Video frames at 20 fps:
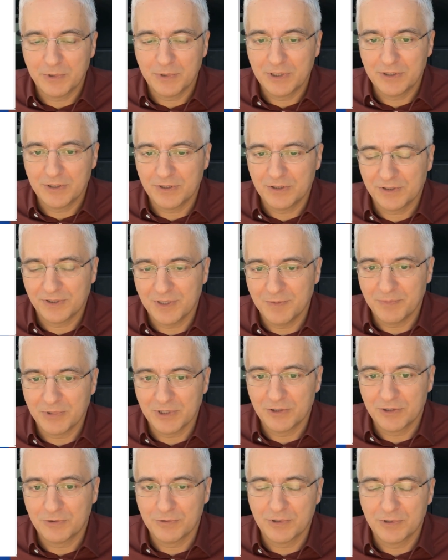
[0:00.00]
We
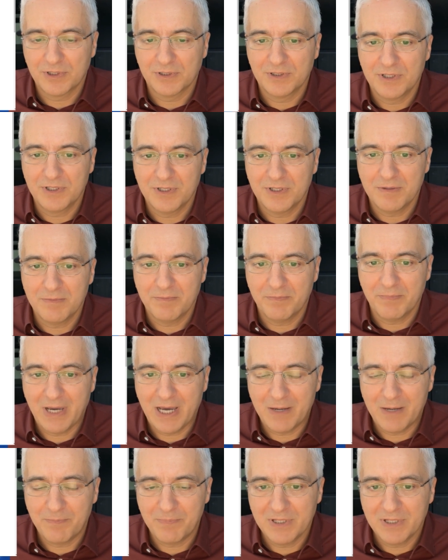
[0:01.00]
simply took the
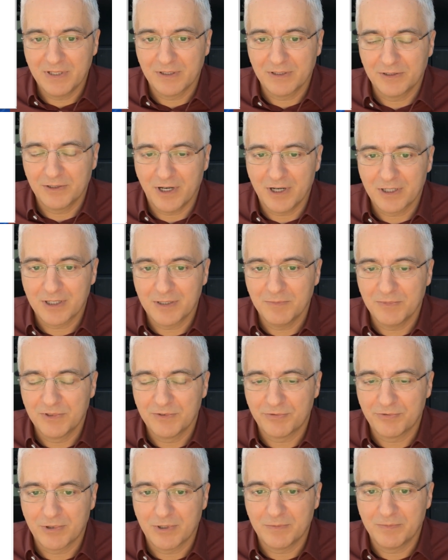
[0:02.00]
mapping
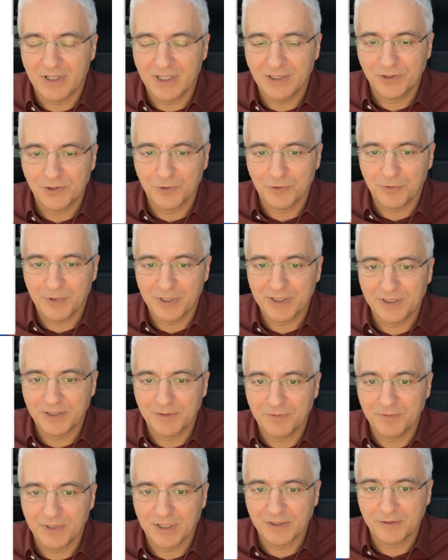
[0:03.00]
document from ISO
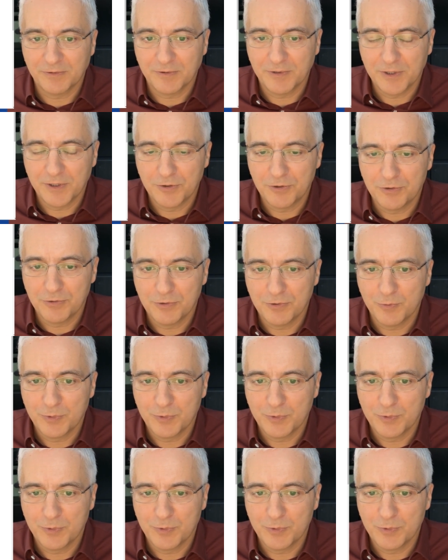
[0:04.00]
27002,